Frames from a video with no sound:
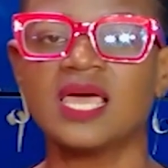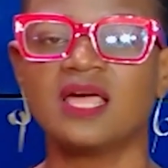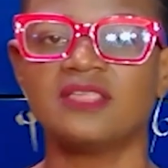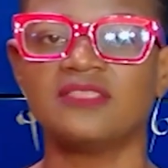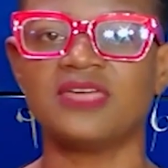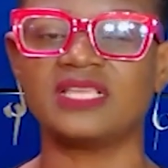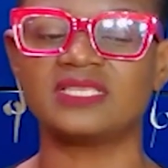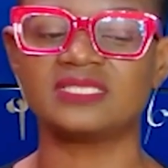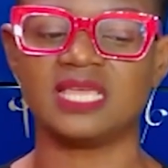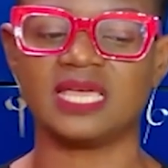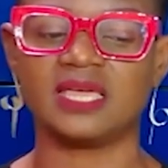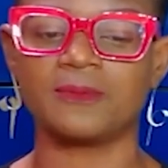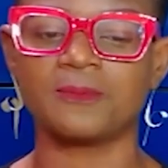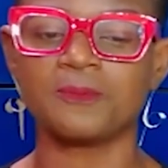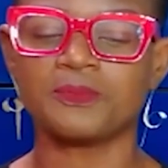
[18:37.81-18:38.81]
There is
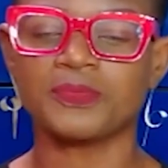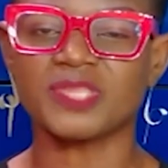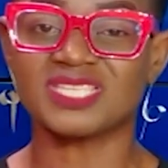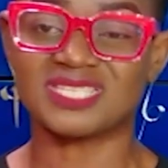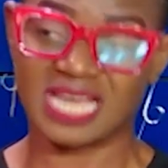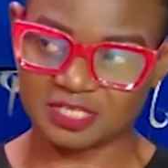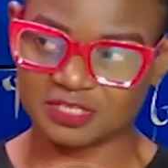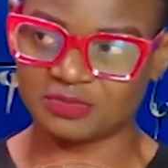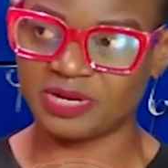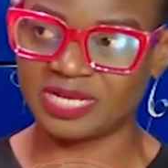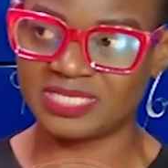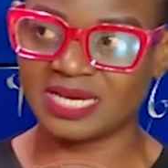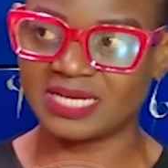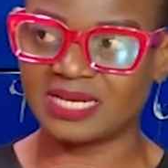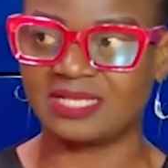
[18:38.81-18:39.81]
the
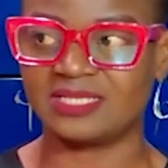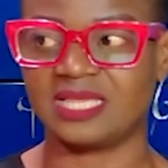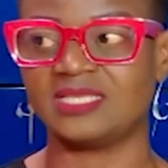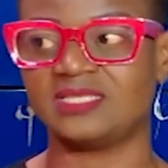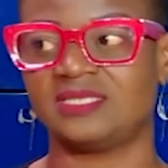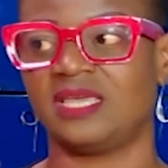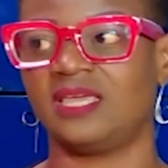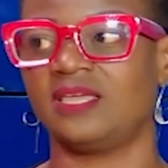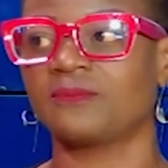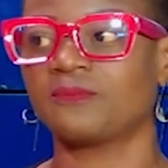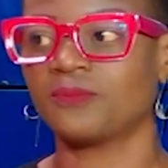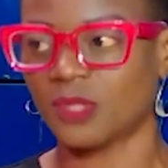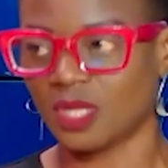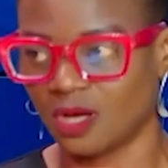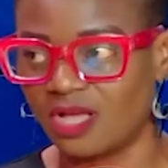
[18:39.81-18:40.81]
saturated and there's the
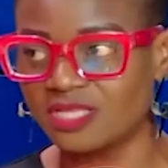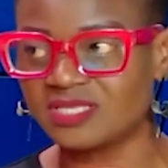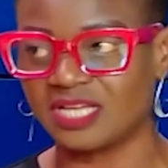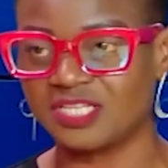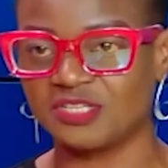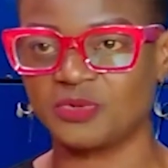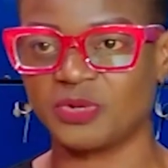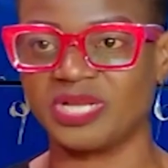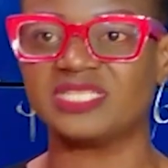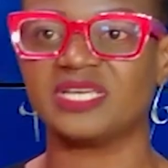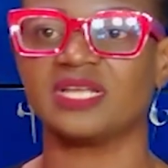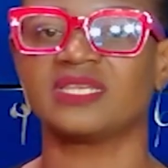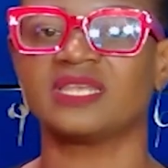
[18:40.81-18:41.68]
unsaturated.